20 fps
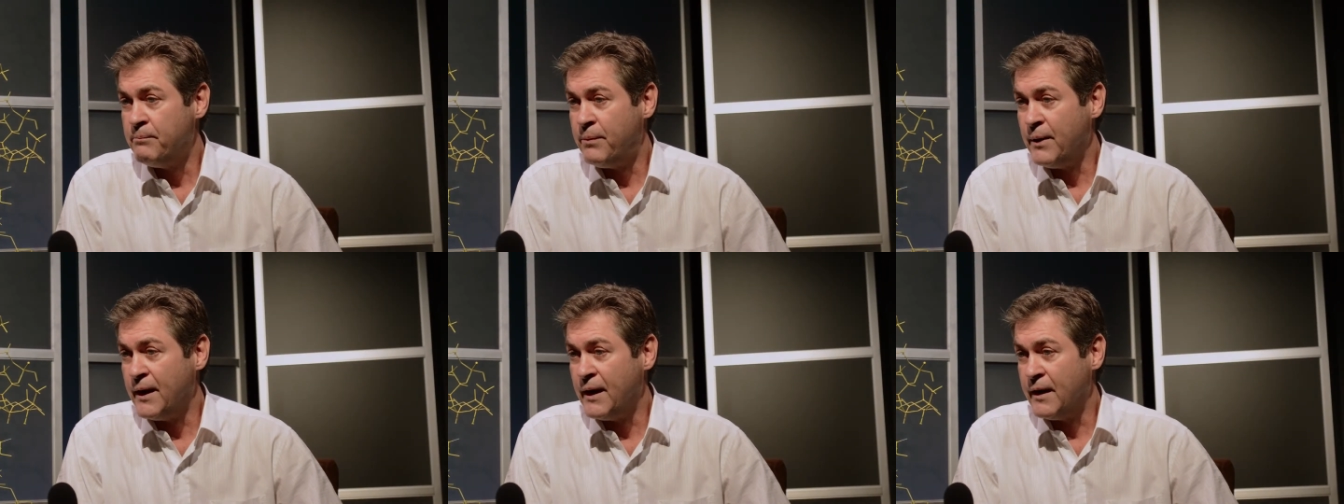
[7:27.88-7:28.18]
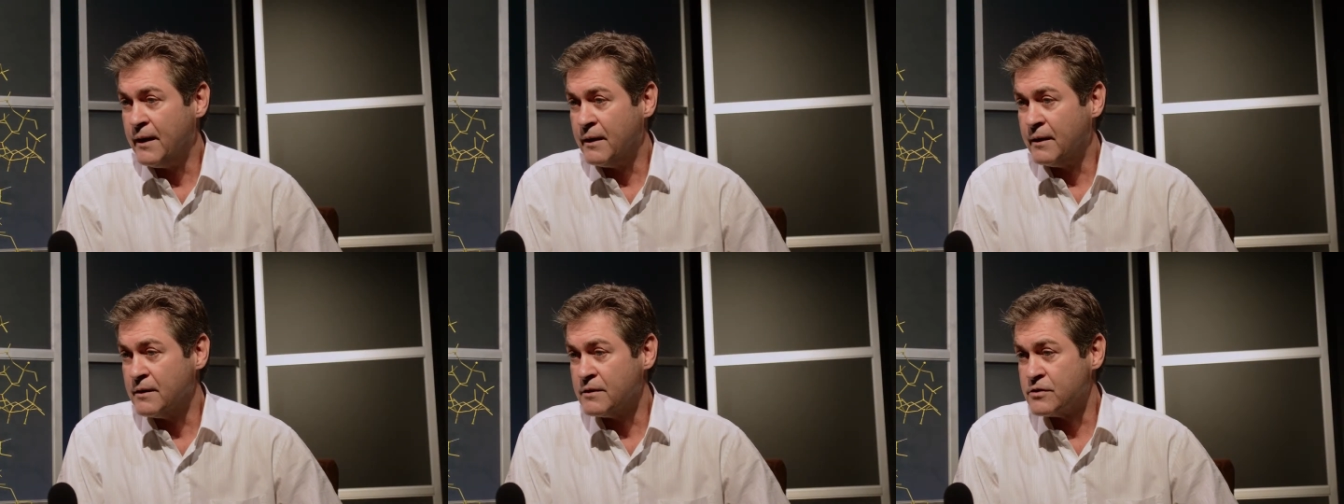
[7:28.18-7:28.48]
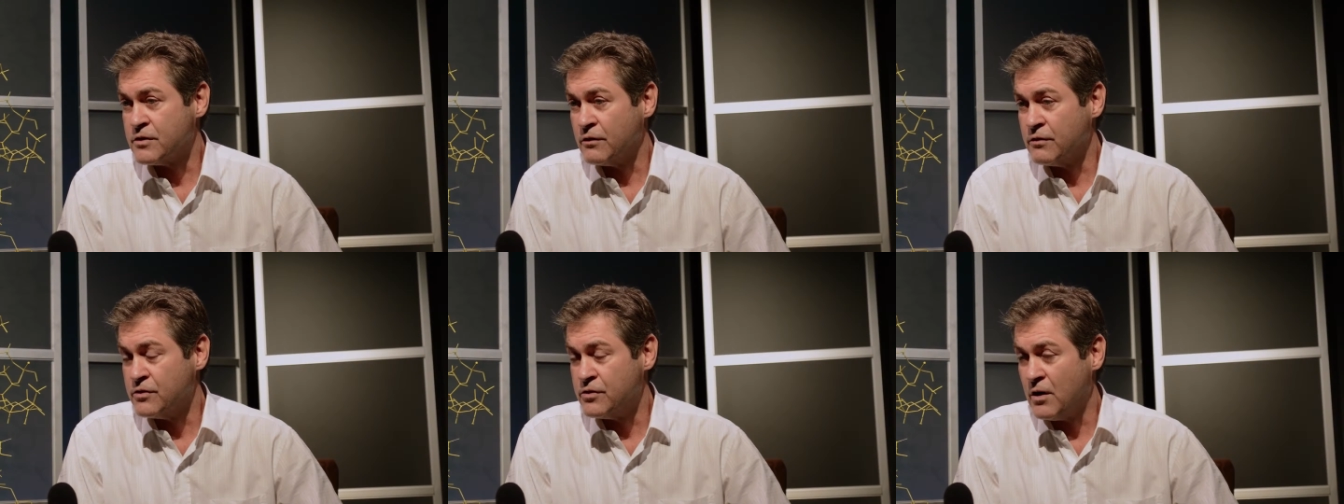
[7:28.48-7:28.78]
But
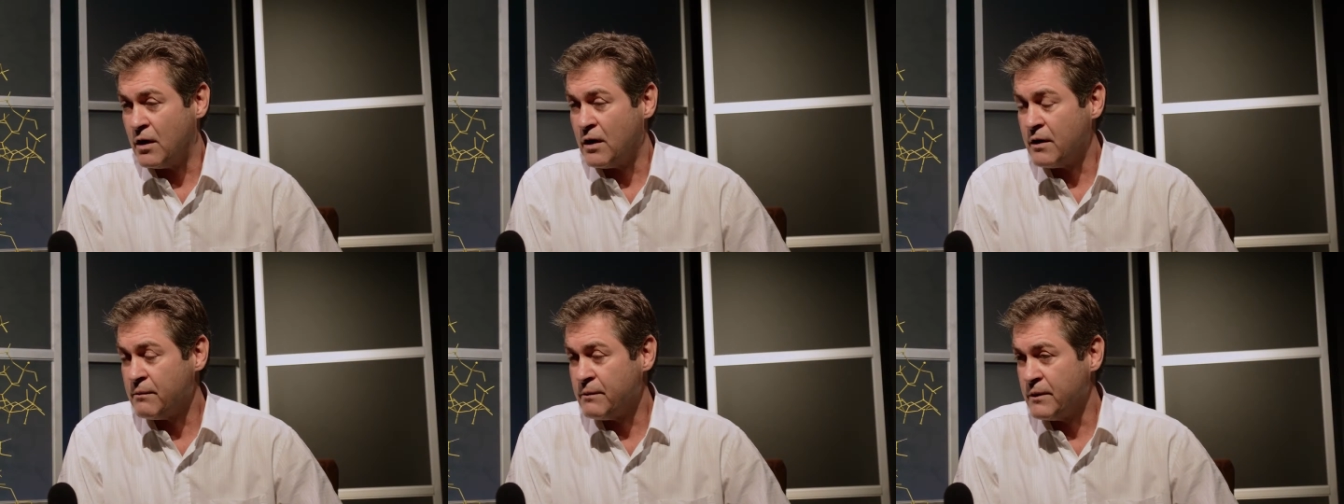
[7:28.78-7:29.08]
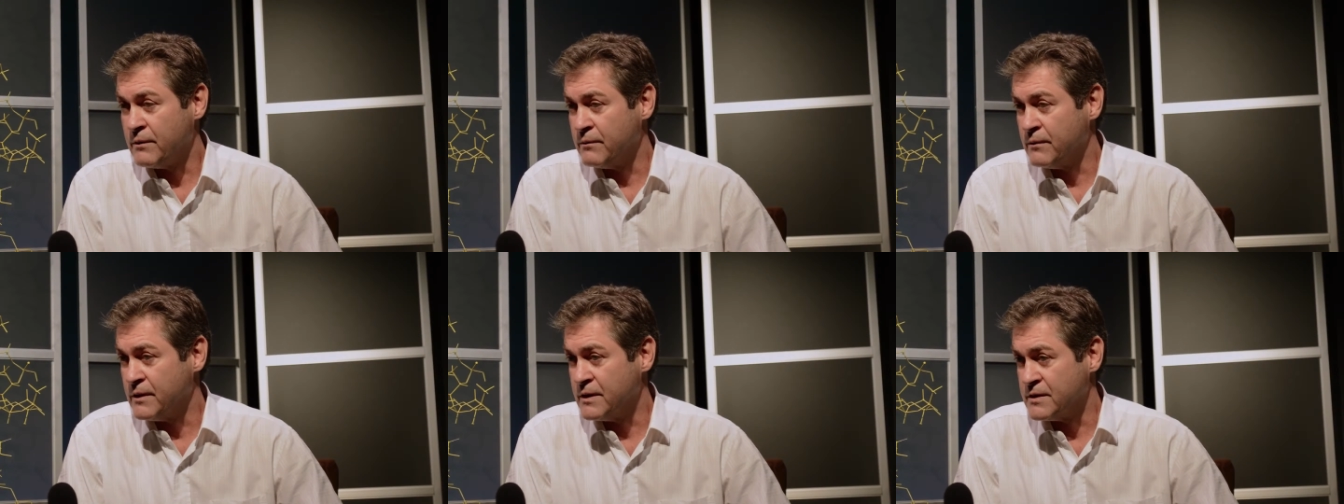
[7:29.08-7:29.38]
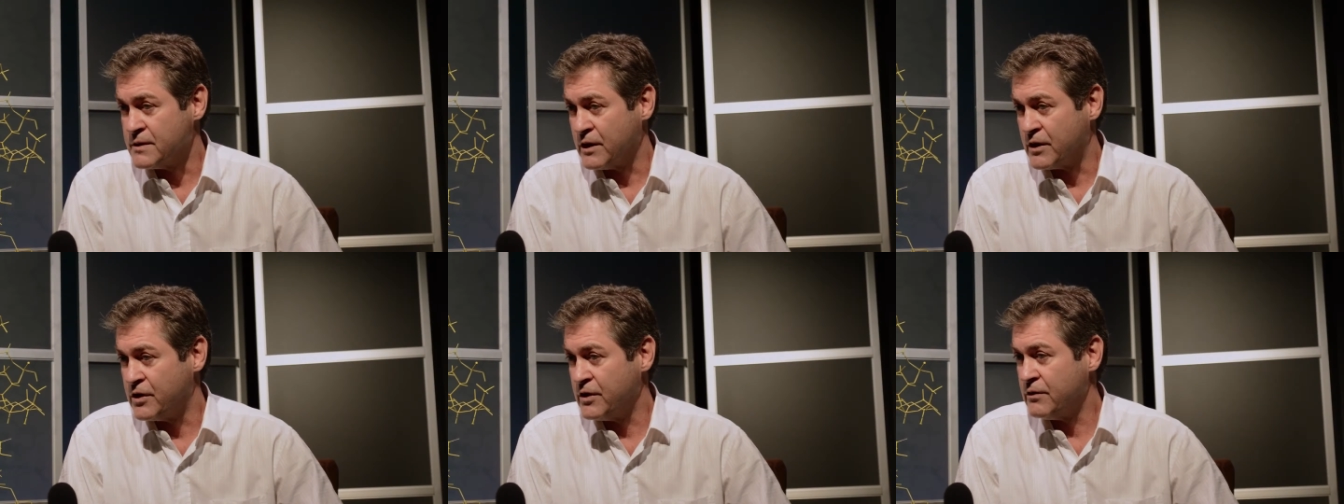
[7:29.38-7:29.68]
so Darwin
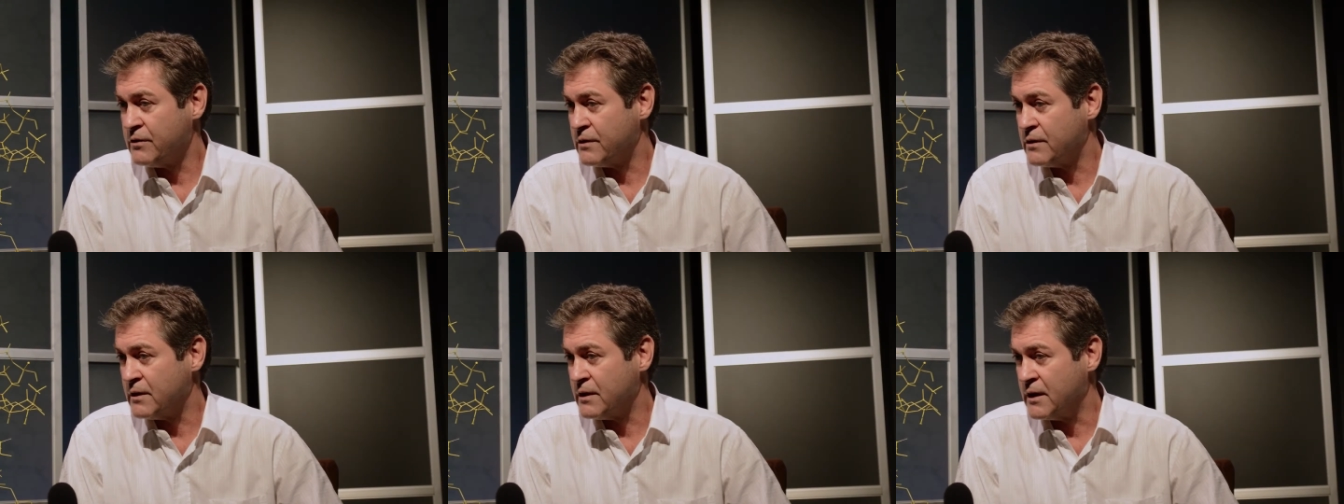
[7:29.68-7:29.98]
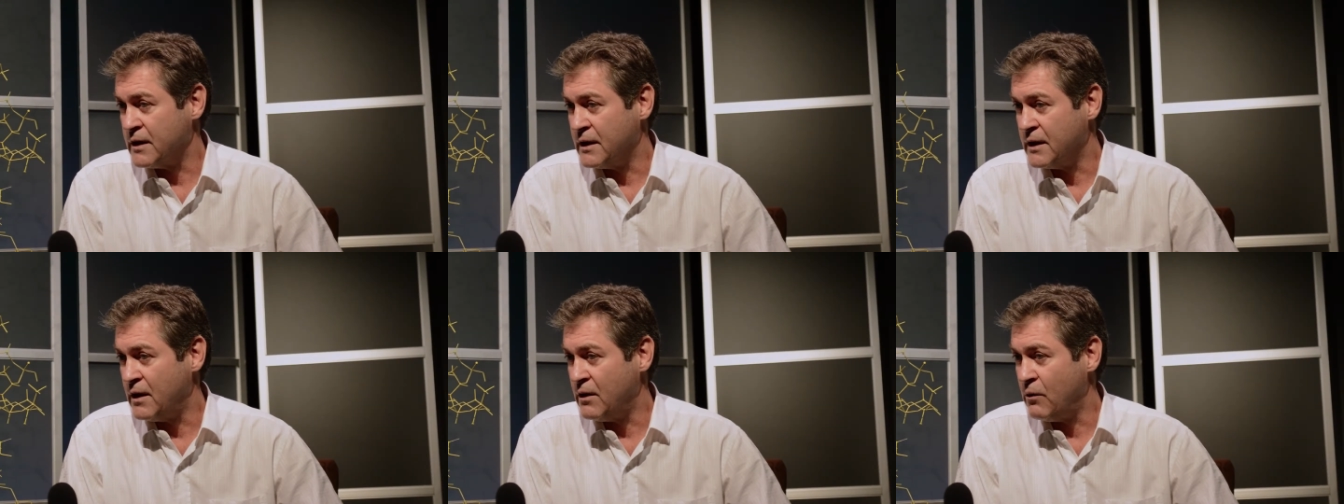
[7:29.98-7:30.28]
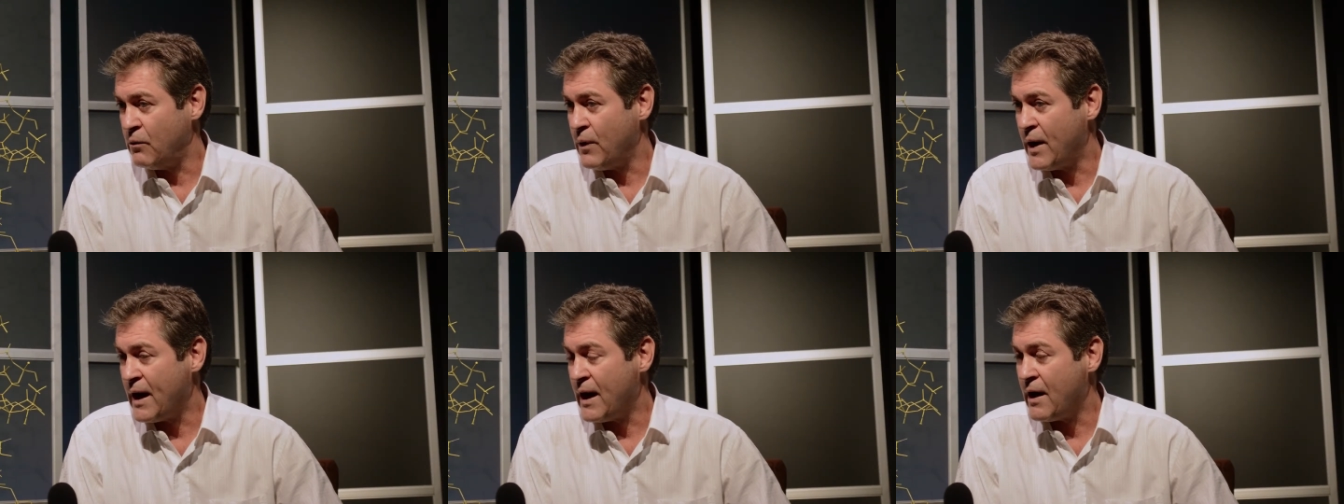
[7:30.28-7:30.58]
was acutely
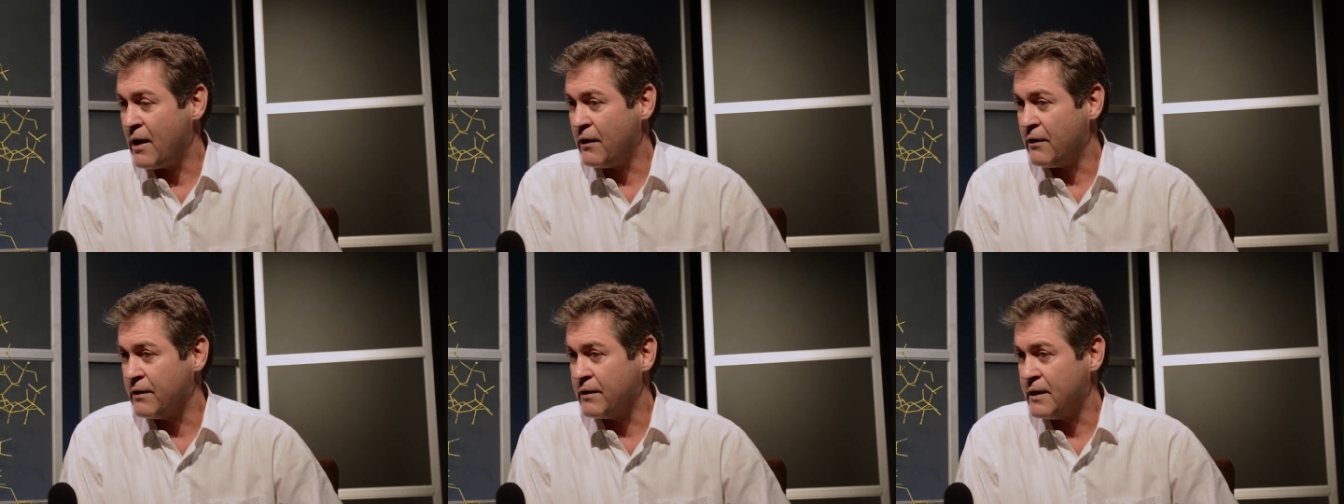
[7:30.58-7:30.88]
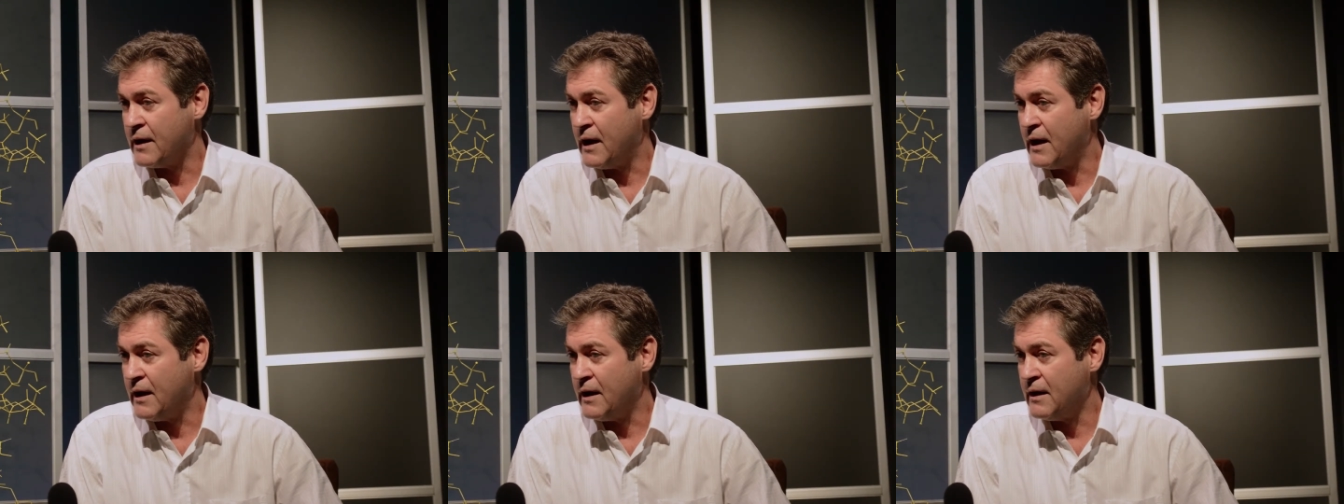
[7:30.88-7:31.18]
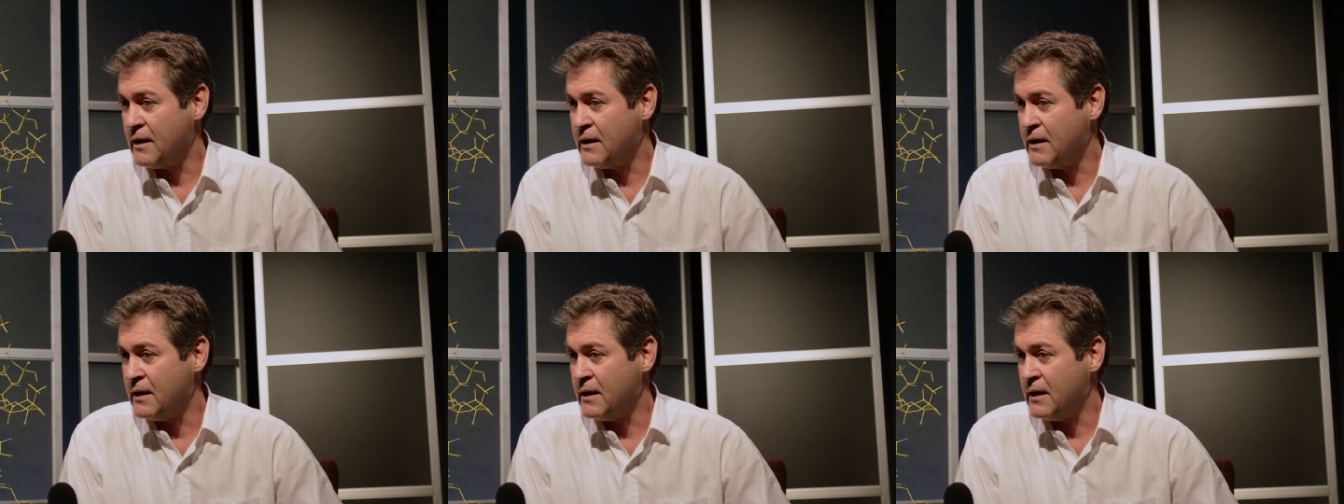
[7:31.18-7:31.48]
aware that